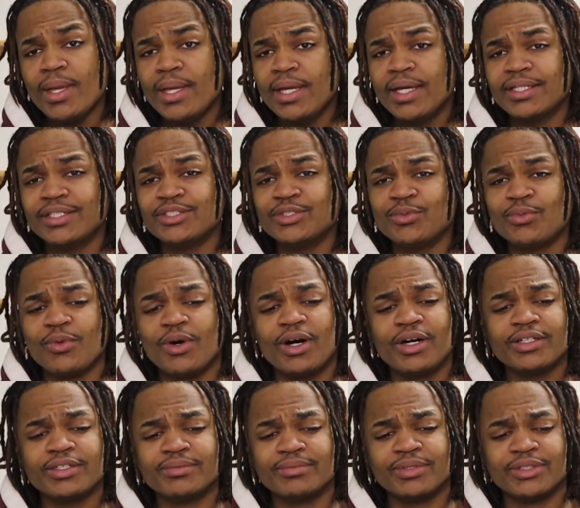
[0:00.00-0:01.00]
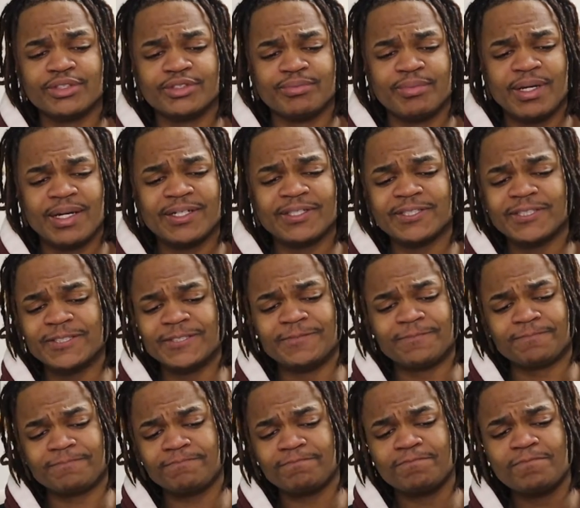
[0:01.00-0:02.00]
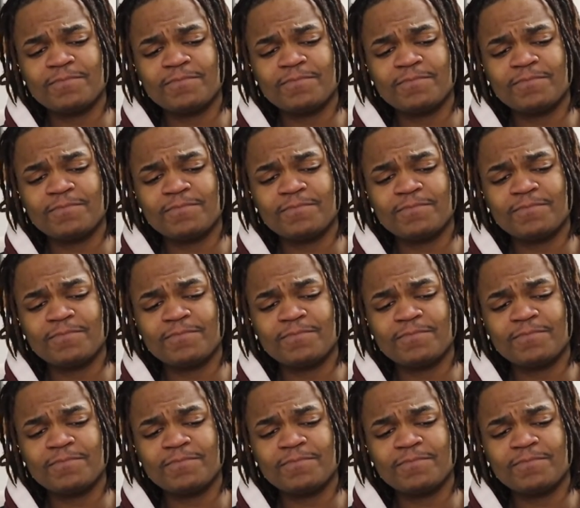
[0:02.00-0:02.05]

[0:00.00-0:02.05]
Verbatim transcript: Yeah, this water, bro, not good.